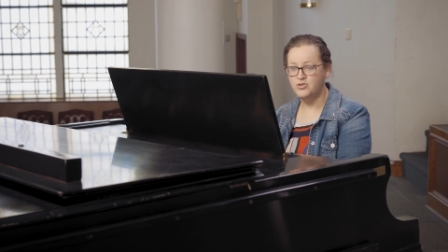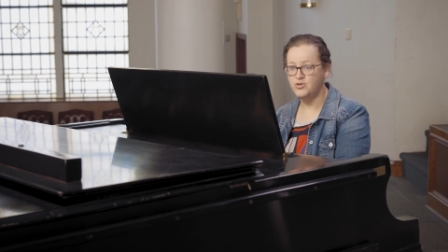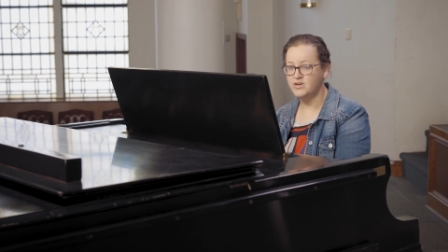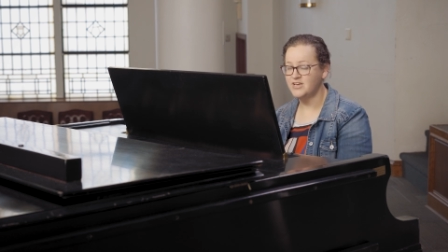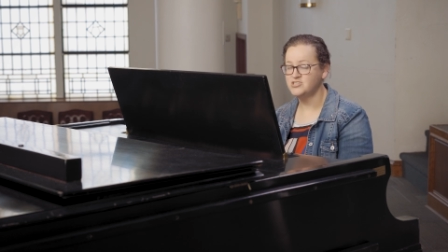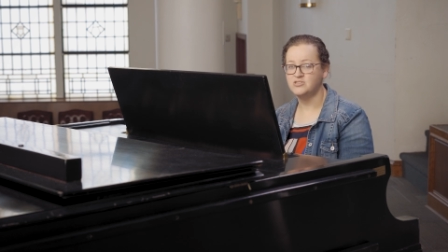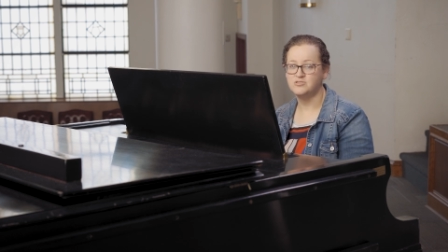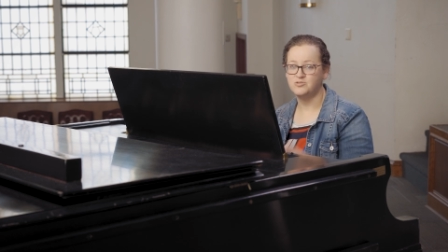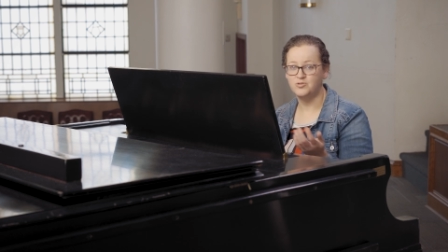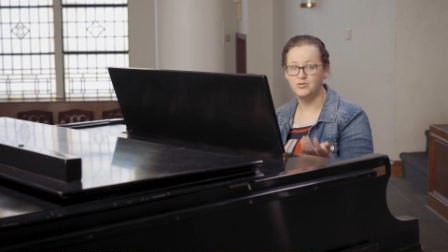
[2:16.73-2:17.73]
You can actually
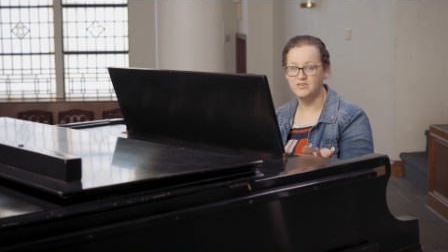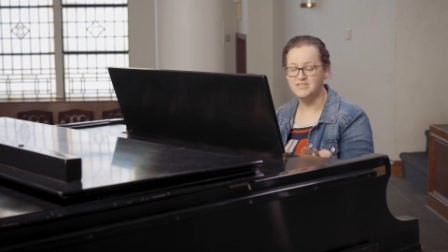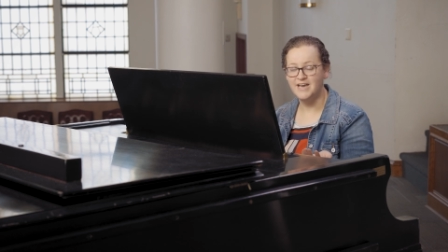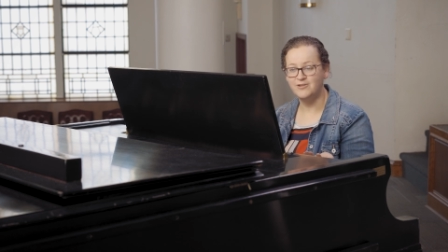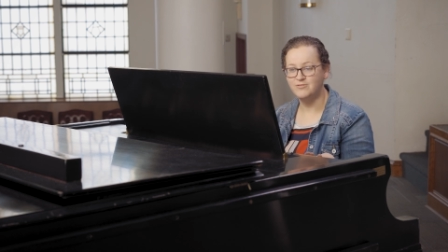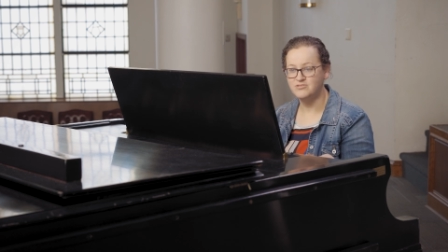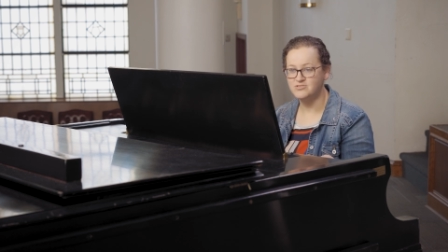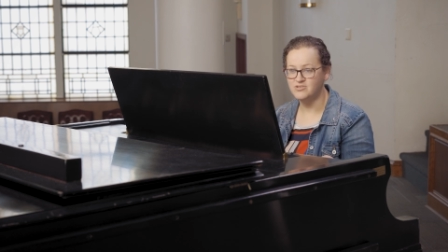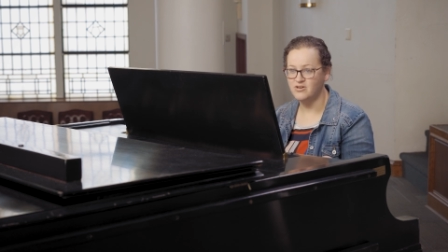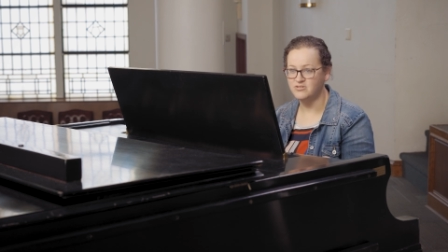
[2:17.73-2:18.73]
just Google the title of the
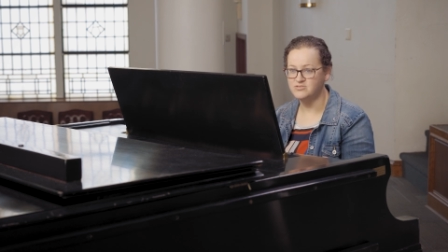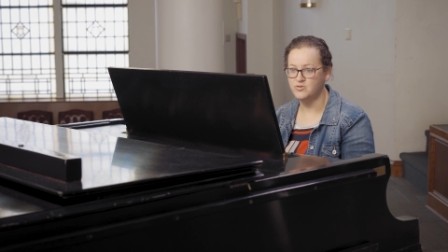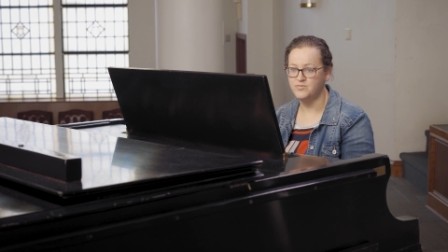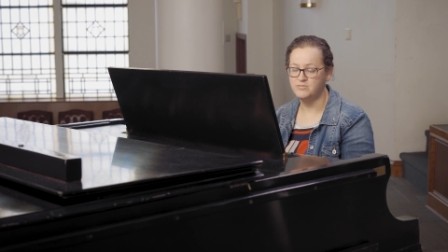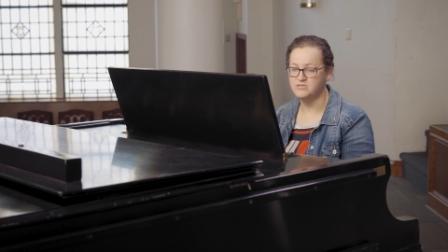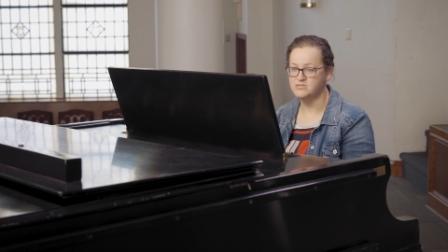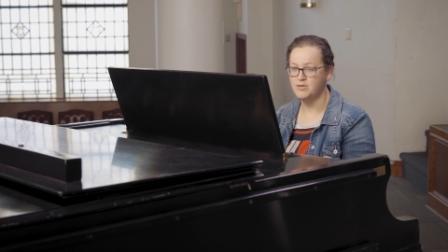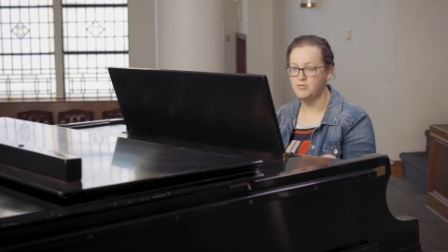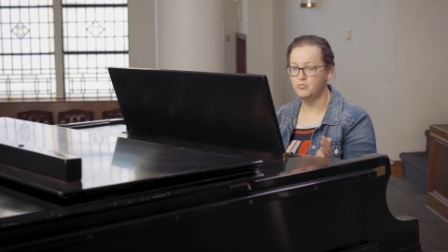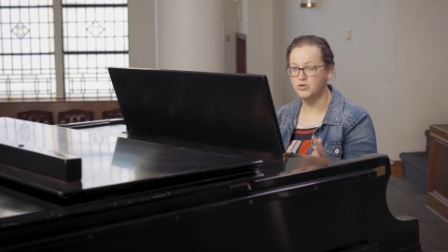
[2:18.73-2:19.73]
song. So if it was
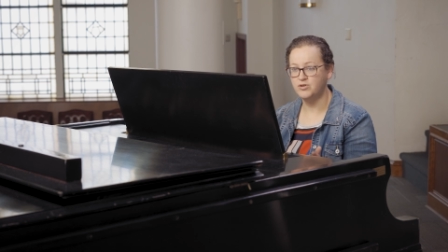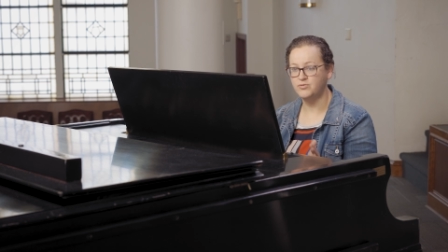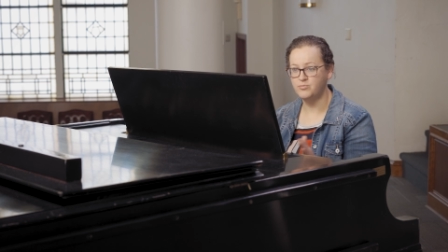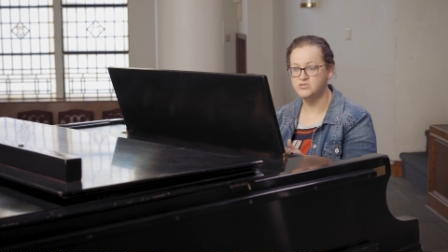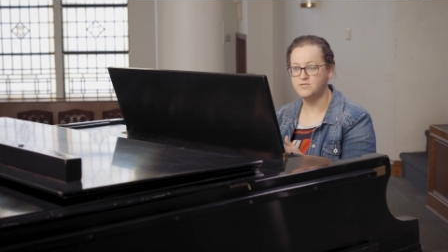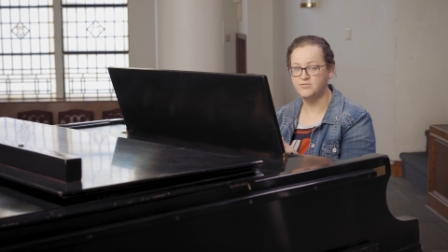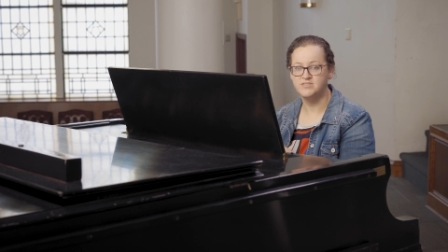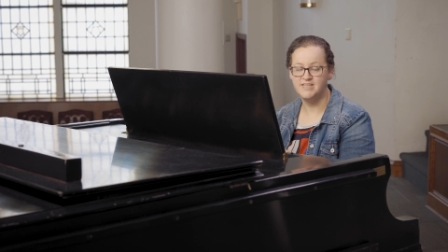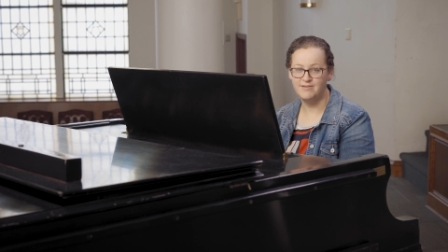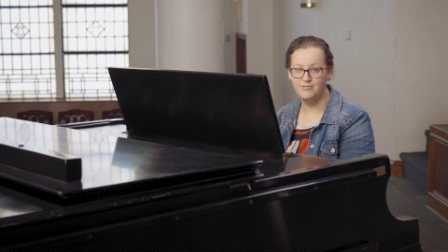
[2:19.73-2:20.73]
maybe Wonderful Merciful
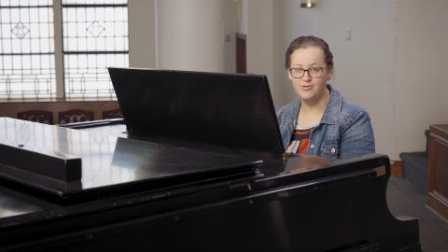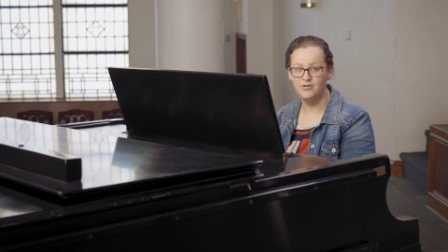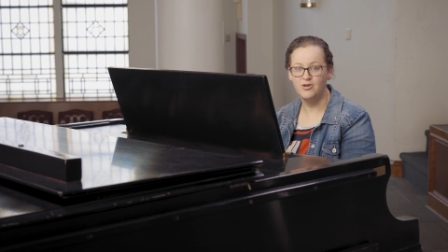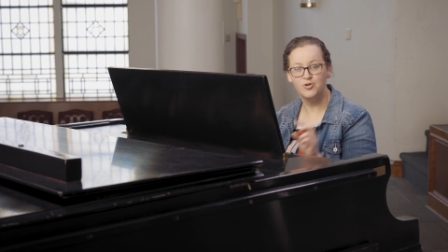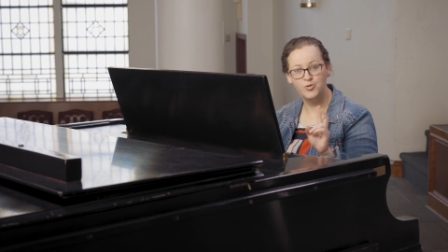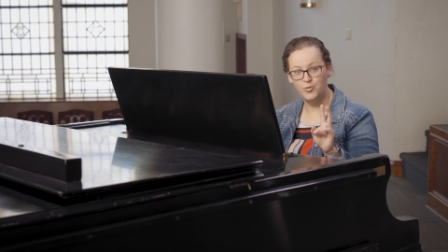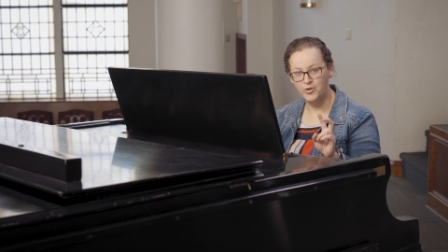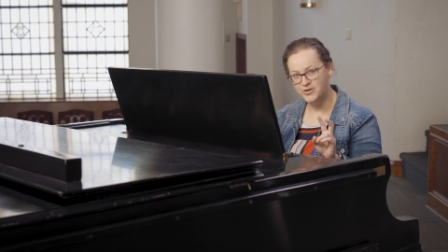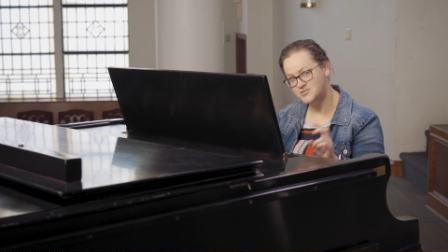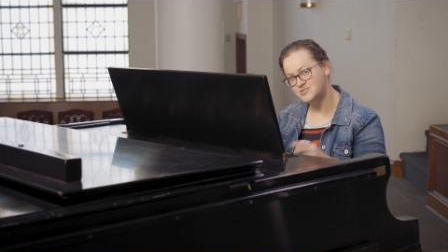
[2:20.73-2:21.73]
Savior
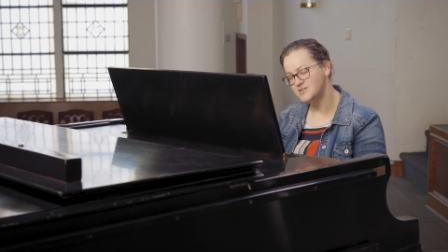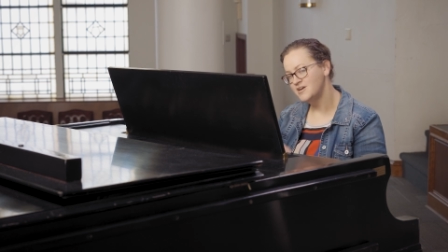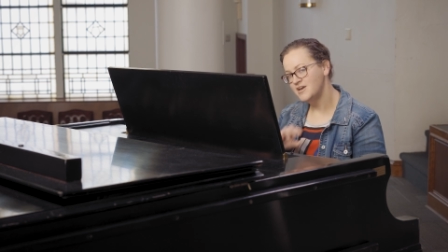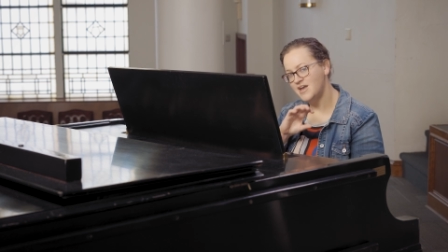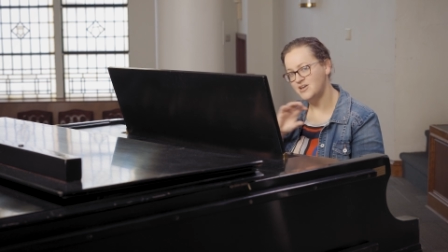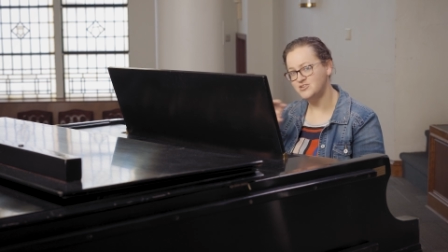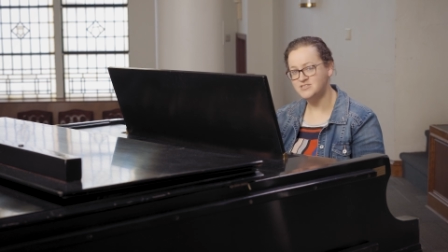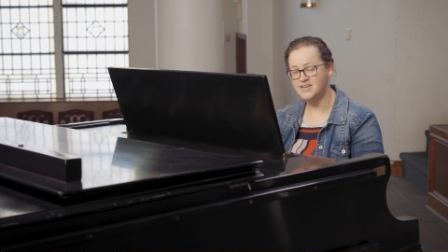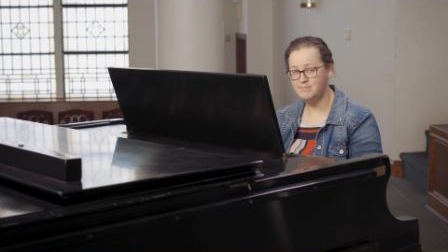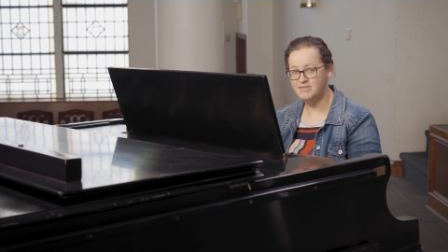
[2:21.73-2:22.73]
chords and
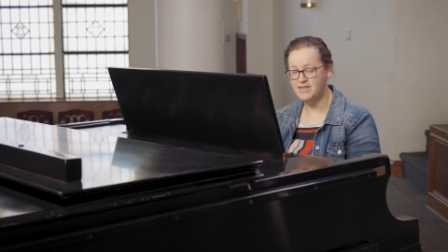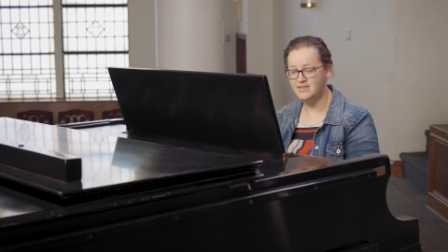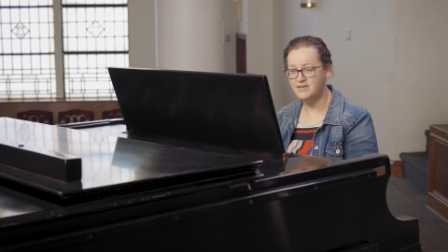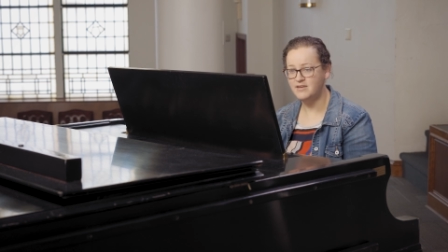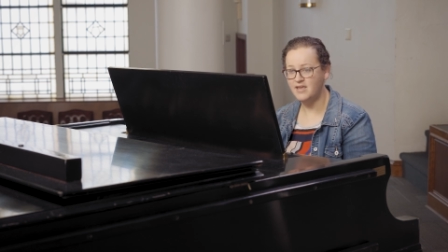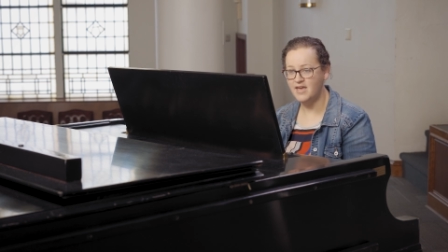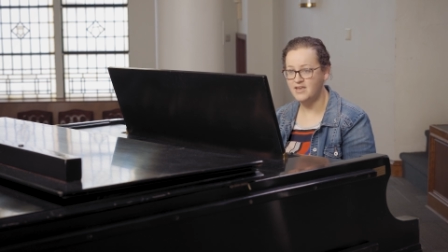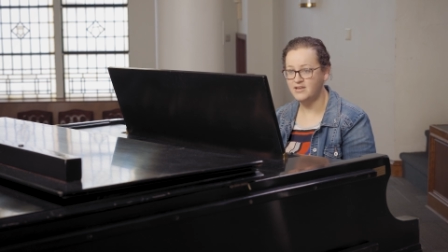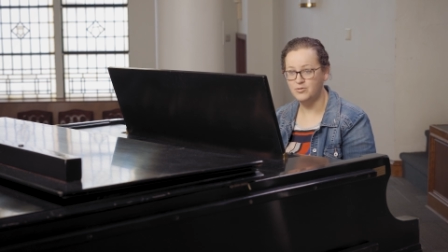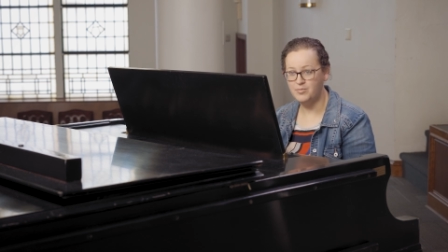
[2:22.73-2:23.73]
just type that in
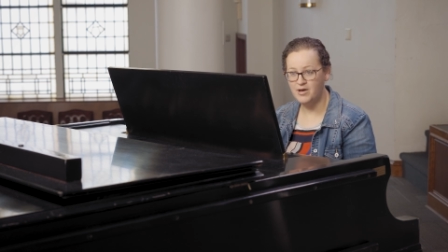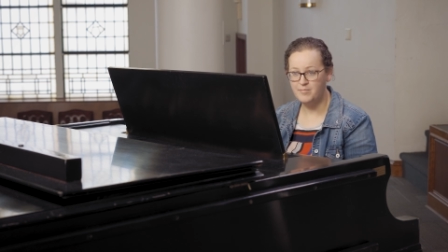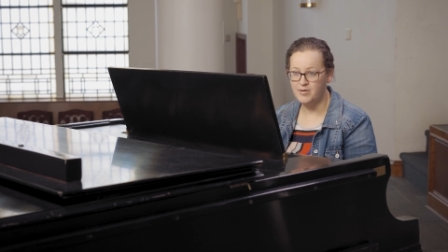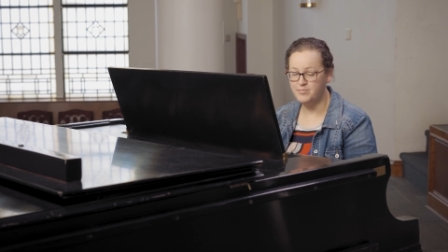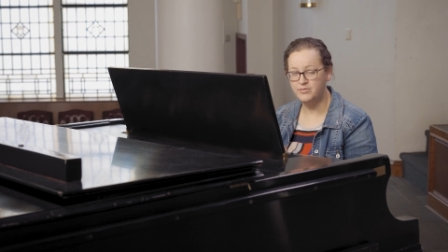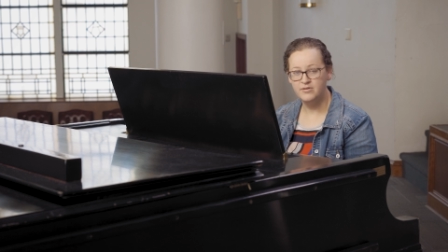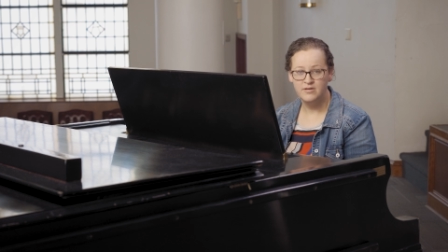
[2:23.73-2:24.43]
and it'll pop up